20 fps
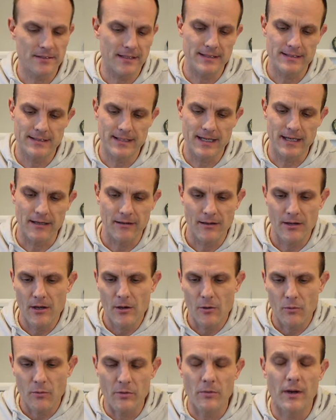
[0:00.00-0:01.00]
Let's say
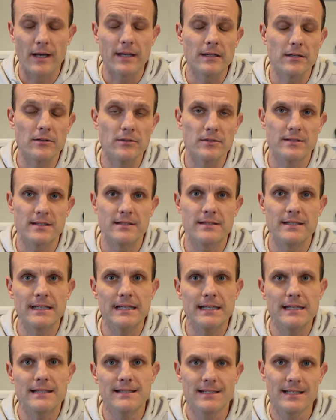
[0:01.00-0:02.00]
we want to use the D
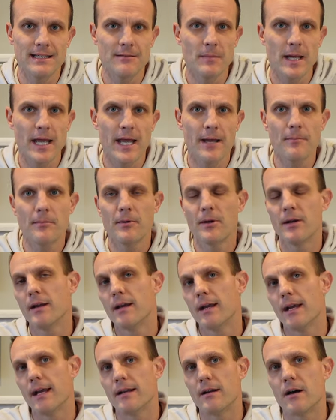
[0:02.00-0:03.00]
E C map
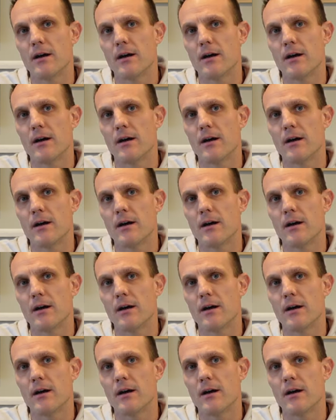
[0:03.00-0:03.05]
and